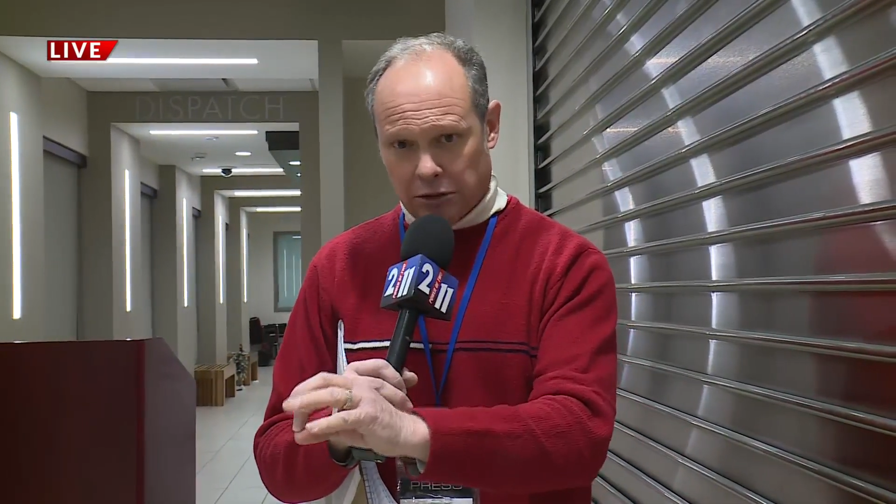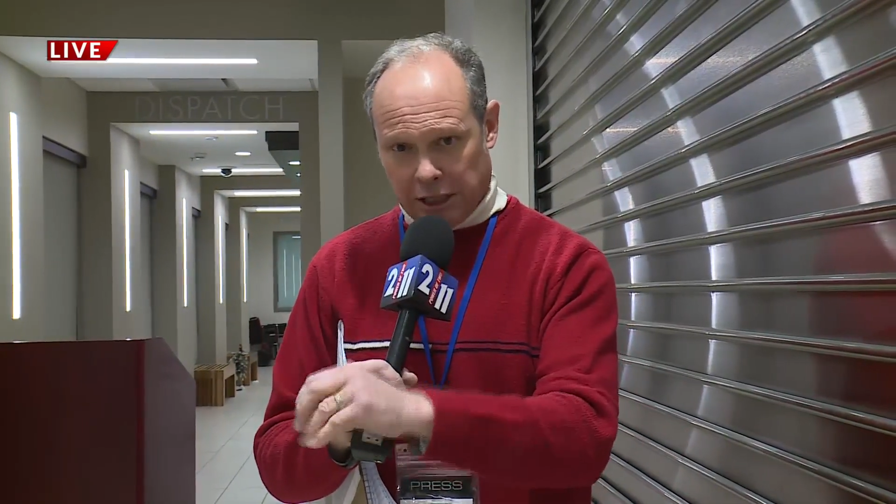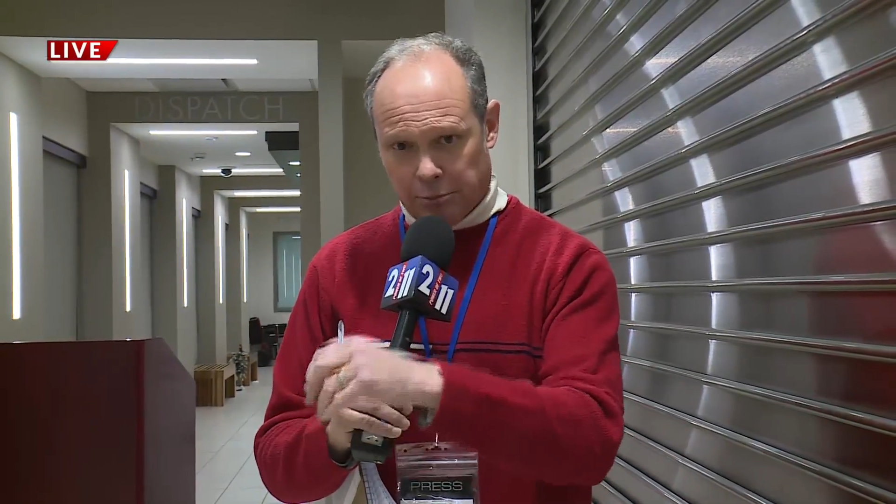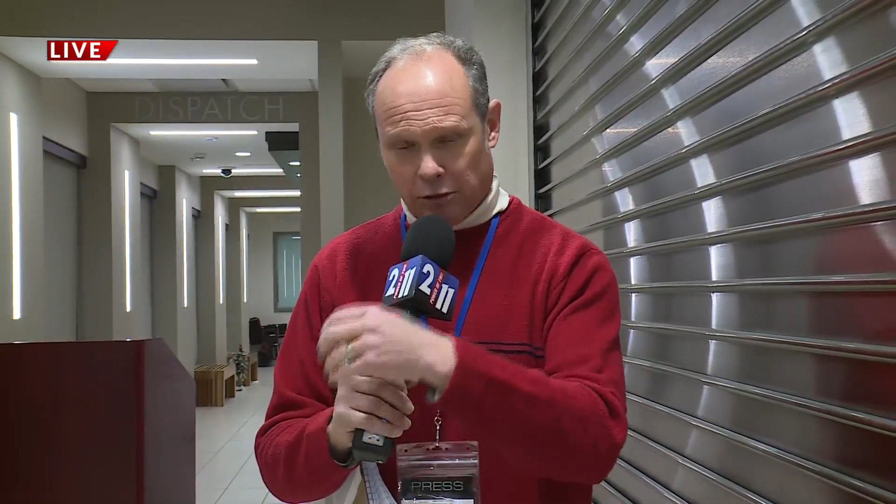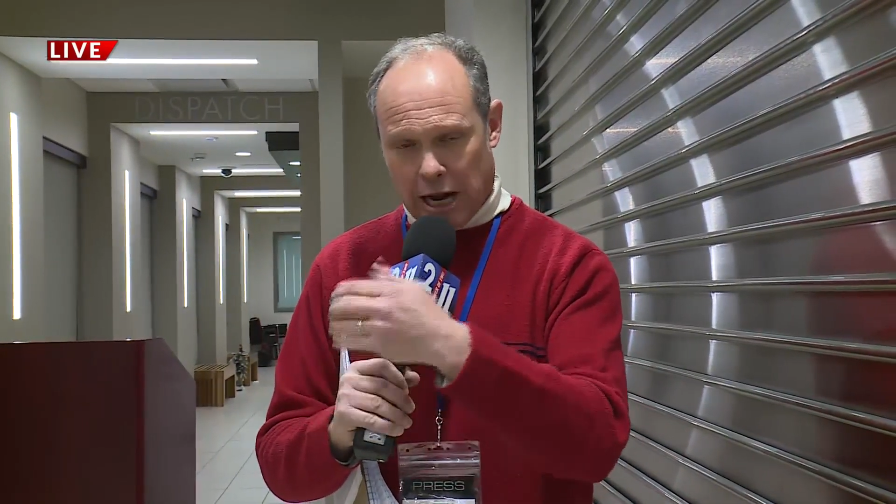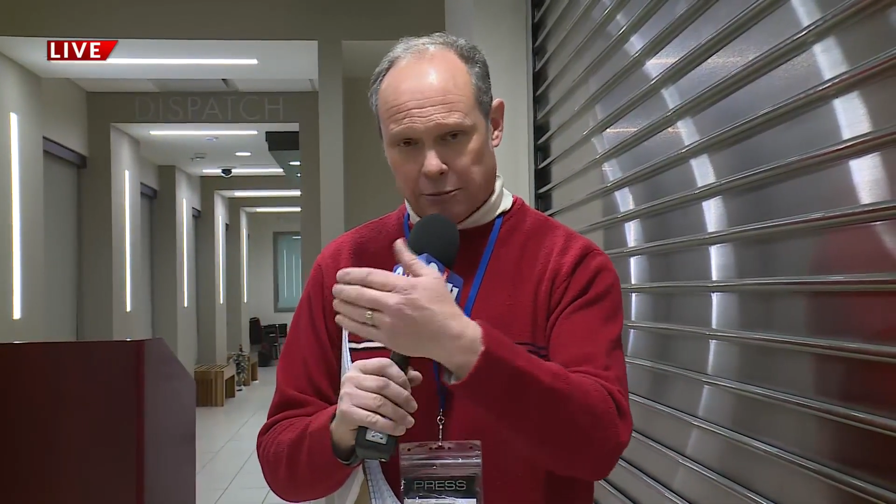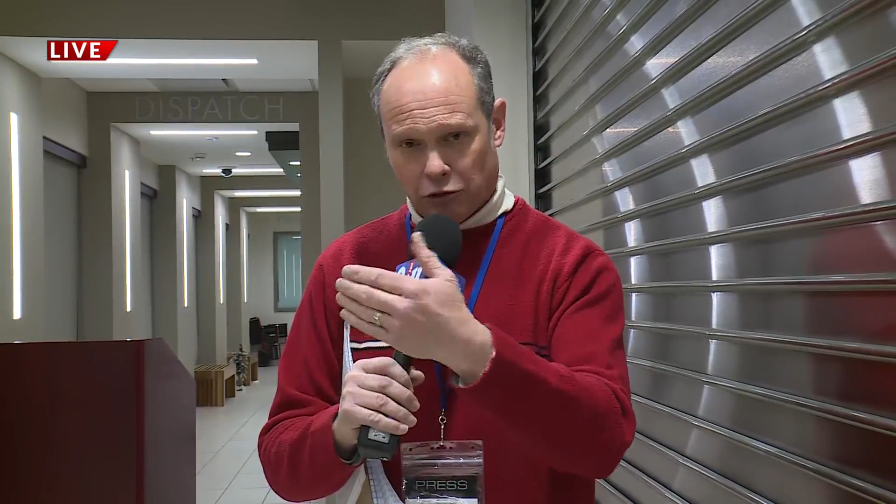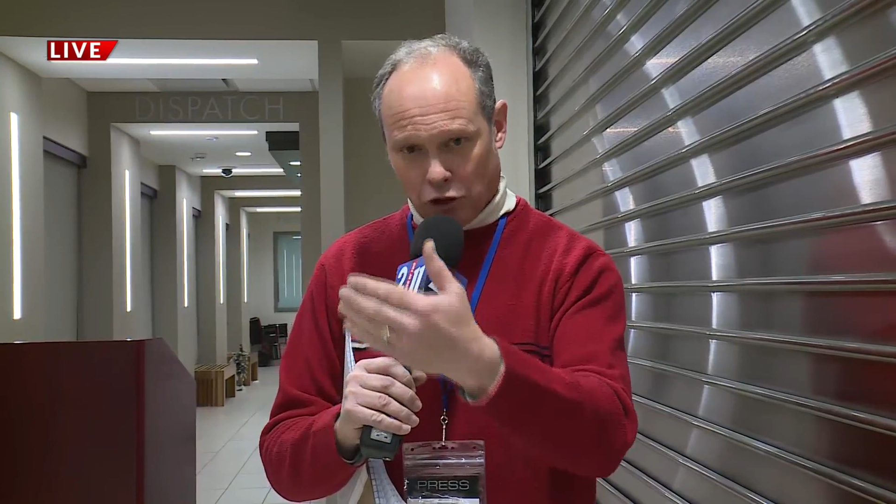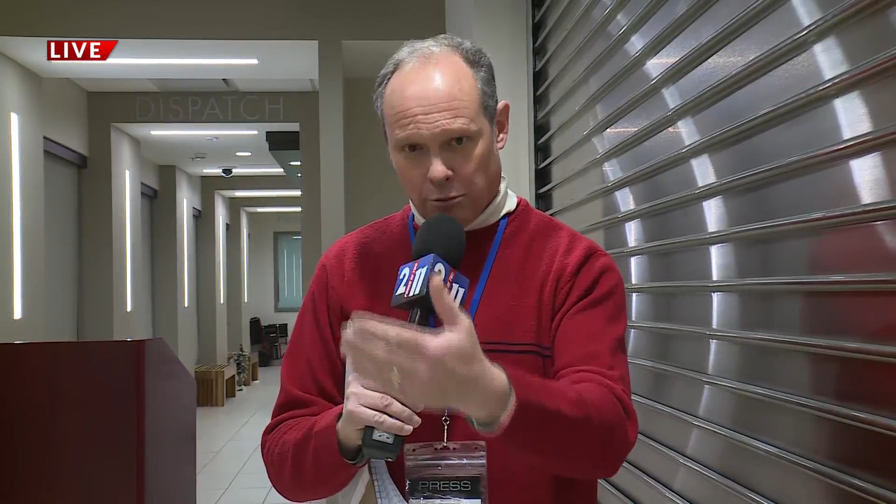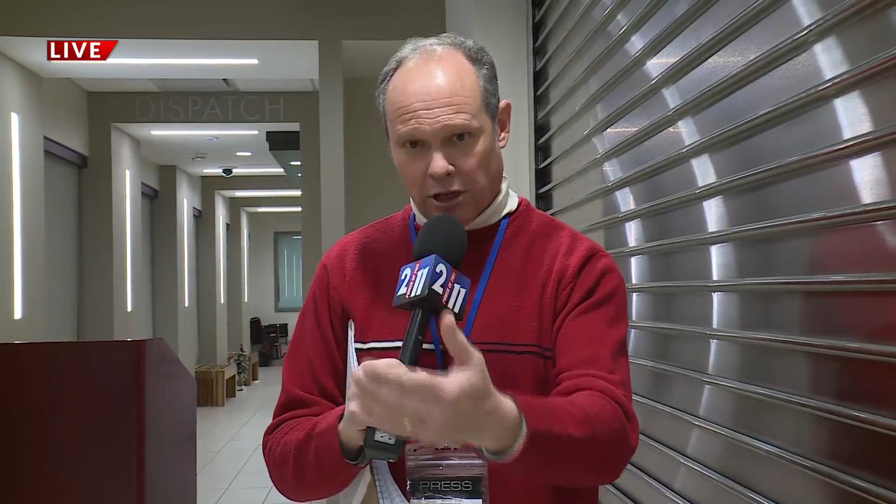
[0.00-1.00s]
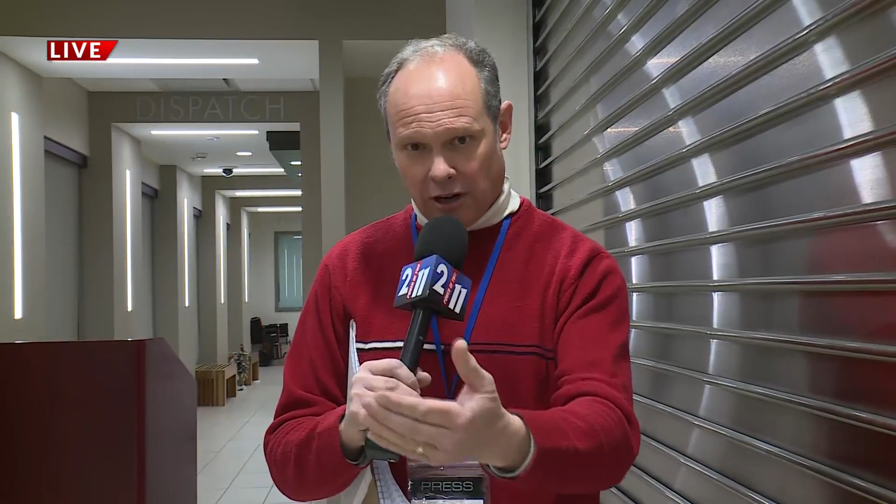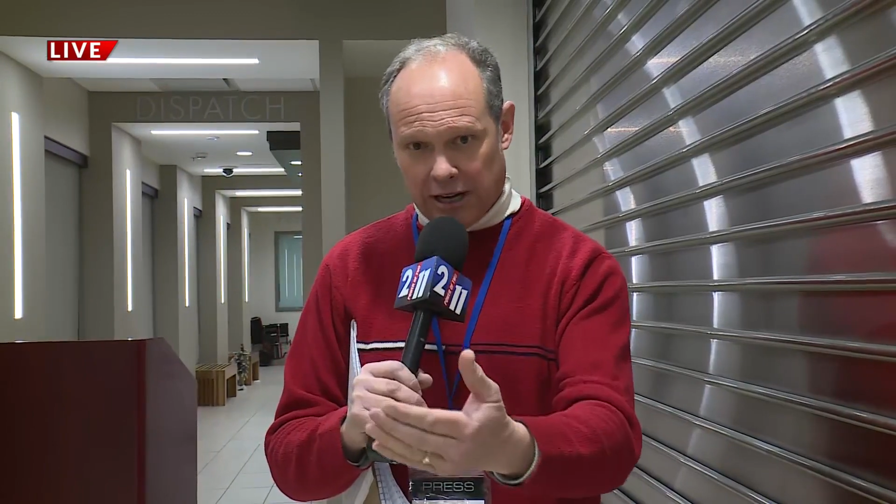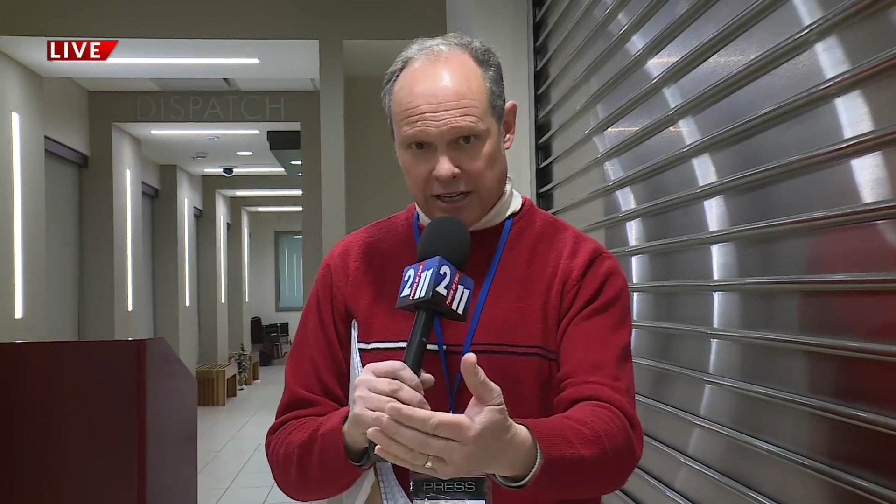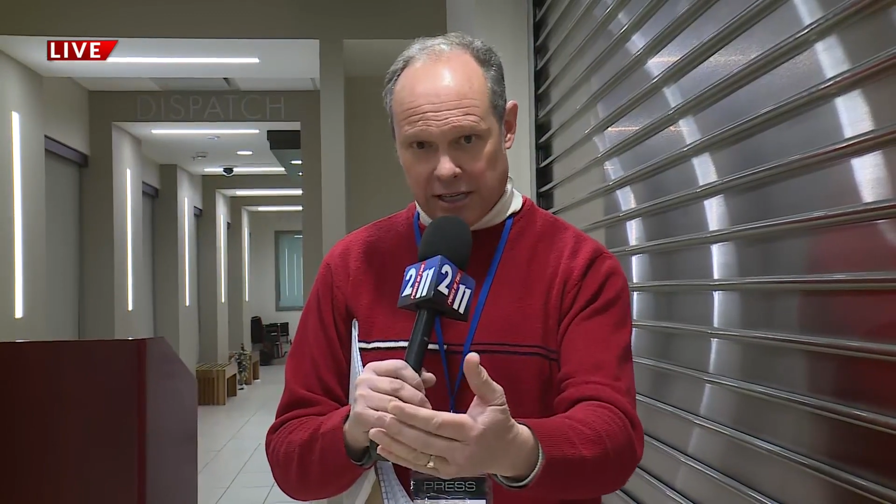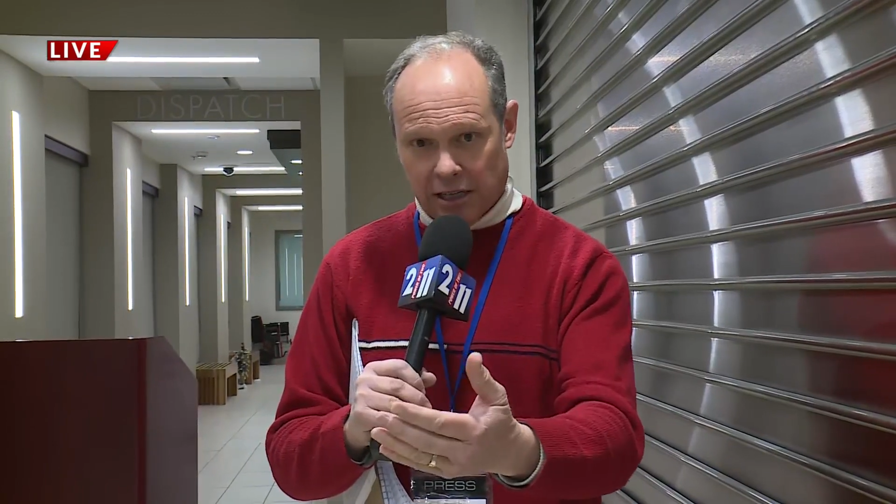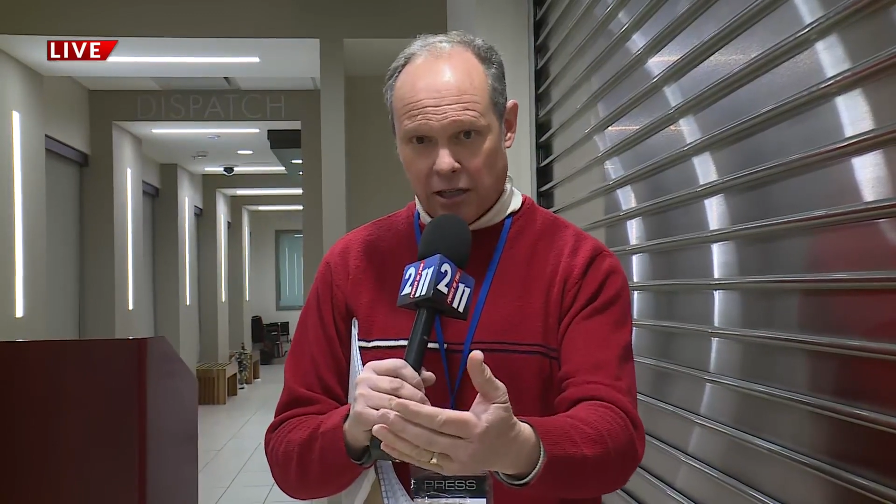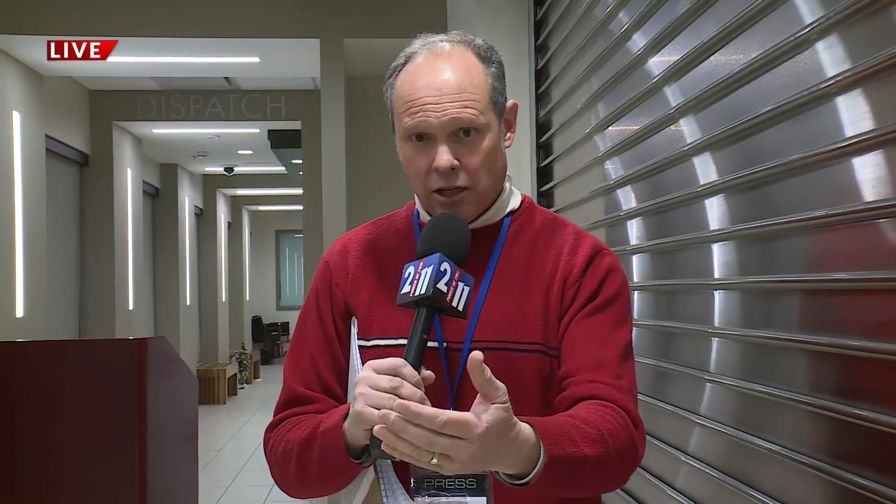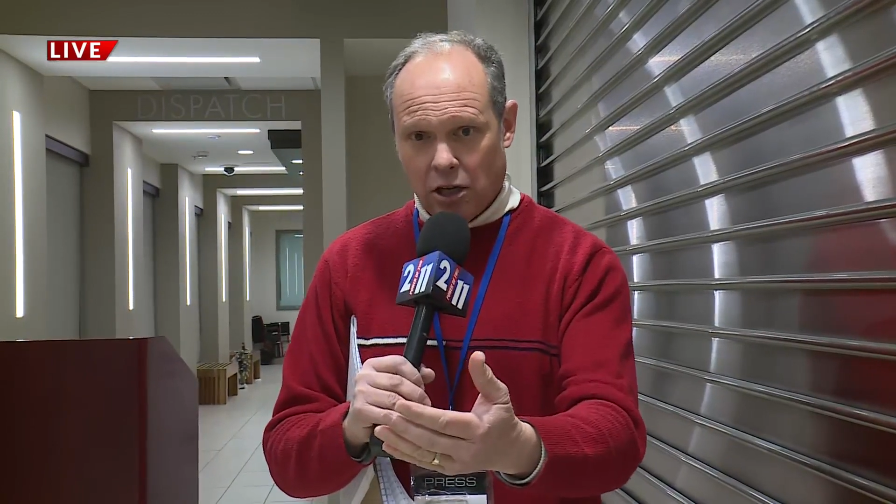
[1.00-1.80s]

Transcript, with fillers: to get perhaps a little better idea